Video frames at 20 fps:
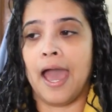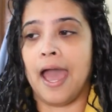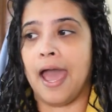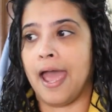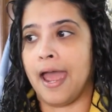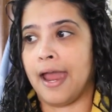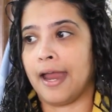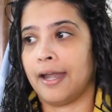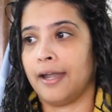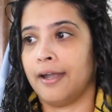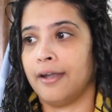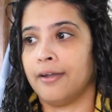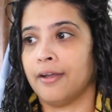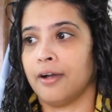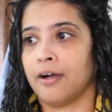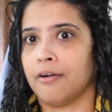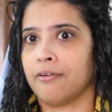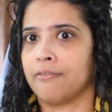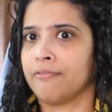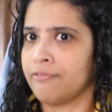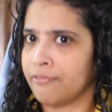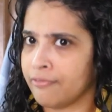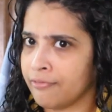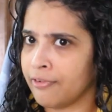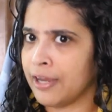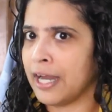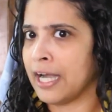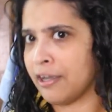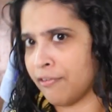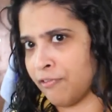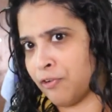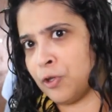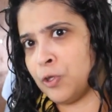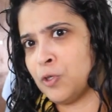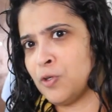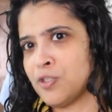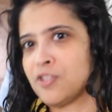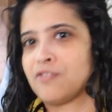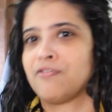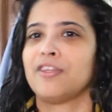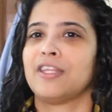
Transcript: and wait for news